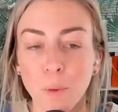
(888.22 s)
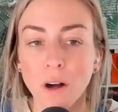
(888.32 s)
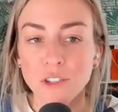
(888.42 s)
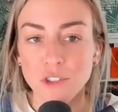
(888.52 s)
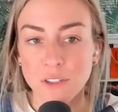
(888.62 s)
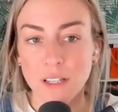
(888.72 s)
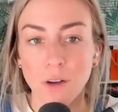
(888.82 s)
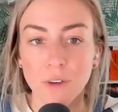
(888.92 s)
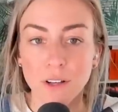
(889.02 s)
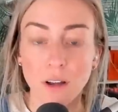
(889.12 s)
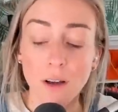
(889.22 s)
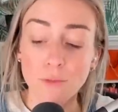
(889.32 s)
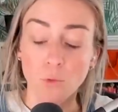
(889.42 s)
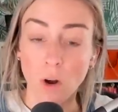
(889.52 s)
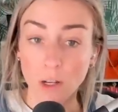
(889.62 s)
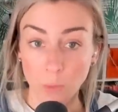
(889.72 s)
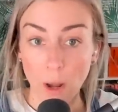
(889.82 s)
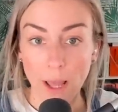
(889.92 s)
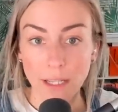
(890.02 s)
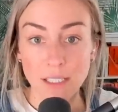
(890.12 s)
bought yourself enough
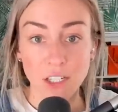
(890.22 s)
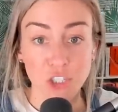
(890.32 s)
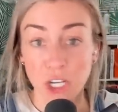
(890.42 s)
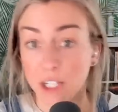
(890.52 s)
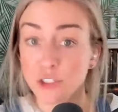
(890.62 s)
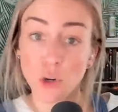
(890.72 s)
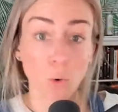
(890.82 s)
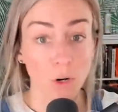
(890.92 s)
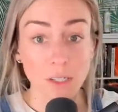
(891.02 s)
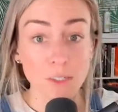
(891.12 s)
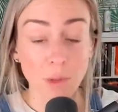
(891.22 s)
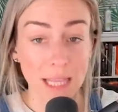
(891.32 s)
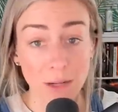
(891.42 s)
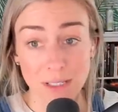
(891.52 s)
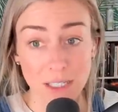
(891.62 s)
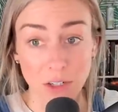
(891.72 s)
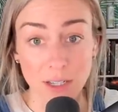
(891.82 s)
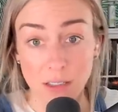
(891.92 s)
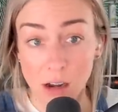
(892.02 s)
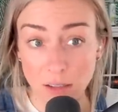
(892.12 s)
runway to change course without
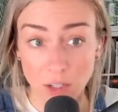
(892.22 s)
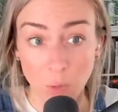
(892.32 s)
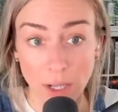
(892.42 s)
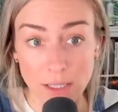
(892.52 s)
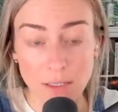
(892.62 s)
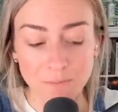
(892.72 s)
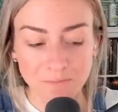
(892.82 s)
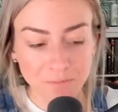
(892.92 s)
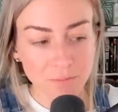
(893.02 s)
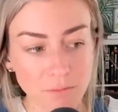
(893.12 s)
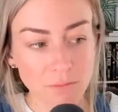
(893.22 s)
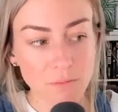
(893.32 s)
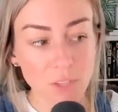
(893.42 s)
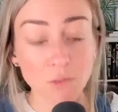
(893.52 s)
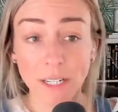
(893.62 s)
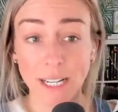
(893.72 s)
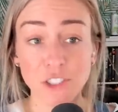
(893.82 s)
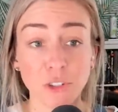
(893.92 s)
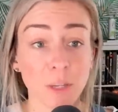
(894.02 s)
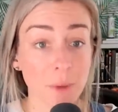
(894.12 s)
serious consequence.
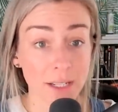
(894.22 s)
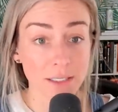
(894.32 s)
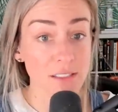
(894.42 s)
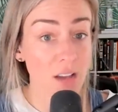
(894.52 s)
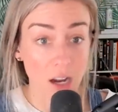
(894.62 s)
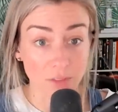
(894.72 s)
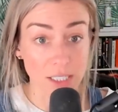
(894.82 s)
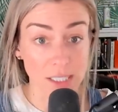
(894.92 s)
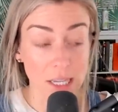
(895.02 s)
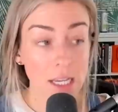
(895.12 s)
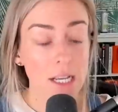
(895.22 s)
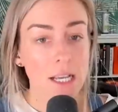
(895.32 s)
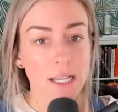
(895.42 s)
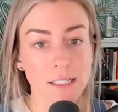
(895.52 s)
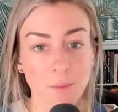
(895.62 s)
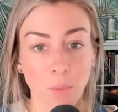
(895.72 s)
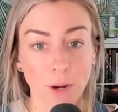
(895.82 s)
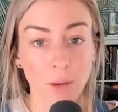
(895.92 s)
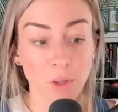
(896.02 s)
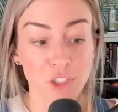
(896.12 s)
Financial independence, obviously, is the
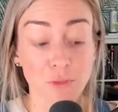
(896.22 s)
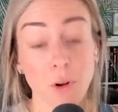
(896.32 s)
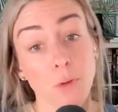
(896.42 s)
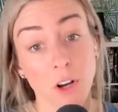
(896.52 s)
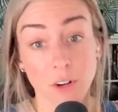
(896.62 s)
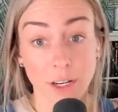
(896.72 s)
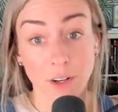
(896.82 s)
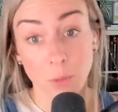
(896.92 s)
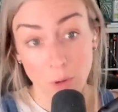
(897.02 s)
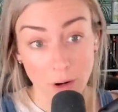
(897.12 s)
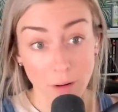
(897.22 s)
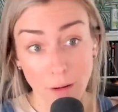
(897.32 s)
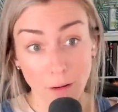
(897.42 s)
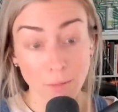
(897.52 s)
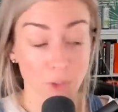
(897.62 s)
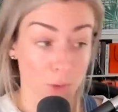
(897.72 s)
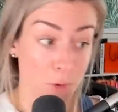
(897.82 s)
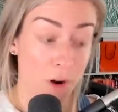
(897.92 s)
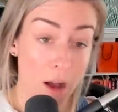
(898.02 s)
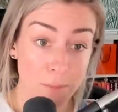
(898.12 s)
point at which you no longer need to work at all, you're
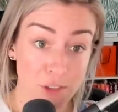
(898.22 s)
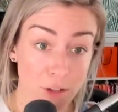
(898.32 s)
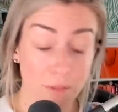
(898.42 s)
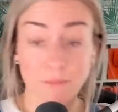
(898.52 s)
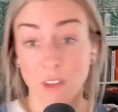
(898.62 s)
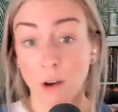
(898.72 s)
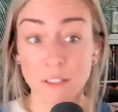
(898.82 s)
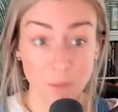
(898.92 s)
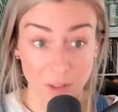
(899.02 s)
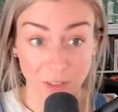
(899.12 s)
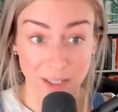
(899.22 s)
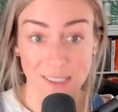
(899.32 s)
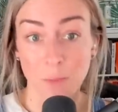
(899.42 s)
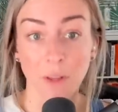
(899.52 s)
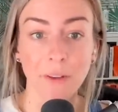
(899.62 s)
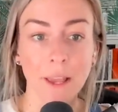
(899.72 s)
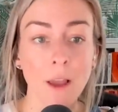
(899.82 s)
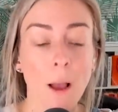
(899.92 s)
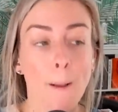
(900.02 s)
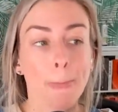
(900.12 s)
work optional, the ultimate flexibility.
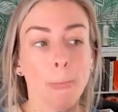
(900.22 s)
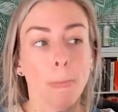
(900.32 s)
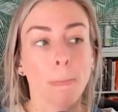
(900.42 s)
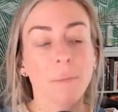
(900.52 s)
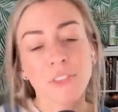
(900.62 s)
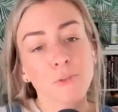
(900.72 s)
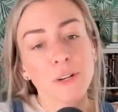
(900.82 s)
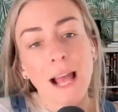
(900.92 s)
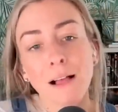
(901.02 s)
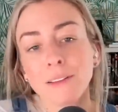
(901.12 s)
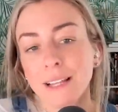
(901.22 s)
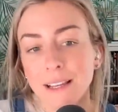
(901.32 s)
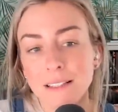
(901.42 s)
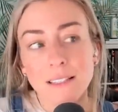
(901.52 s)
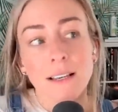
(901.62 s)
But the reality is,